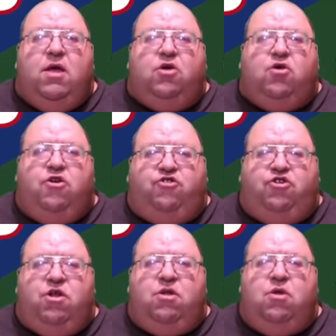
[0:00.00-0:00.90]

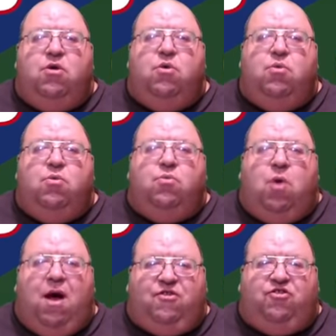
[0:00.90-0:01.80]
Christian
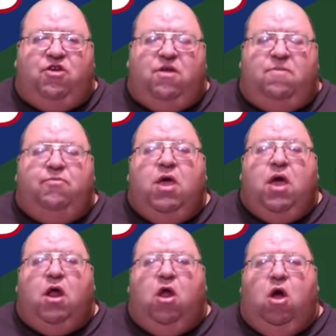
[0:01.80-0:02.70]
Watson
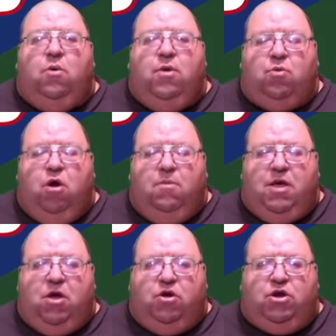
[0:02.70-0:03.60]
along with
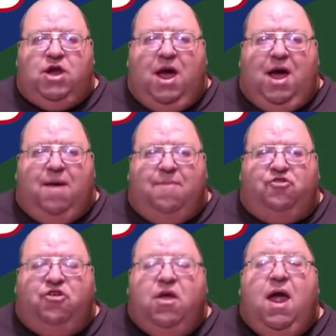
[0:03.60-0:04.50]
Romeo Dobbs.